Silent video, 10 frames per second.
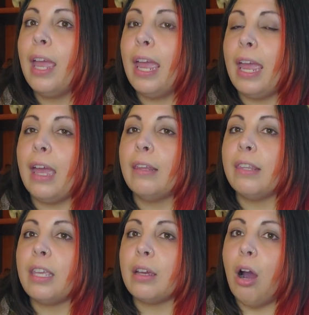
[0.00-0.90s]
and
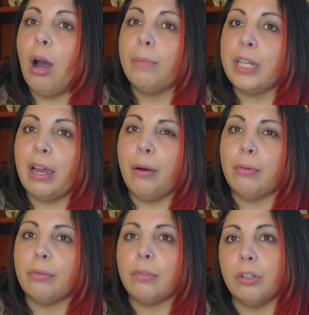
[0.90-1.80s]
the Calm
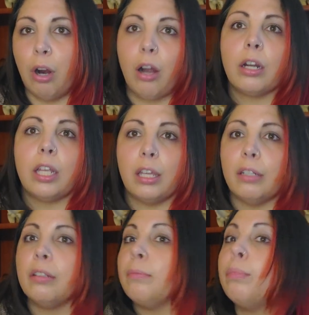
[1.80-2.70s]
Down cardigan
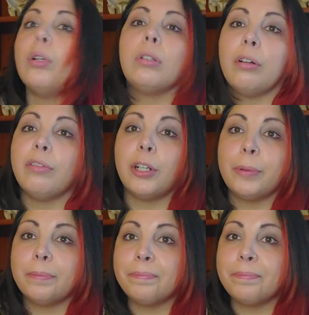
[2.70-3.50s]
pullover.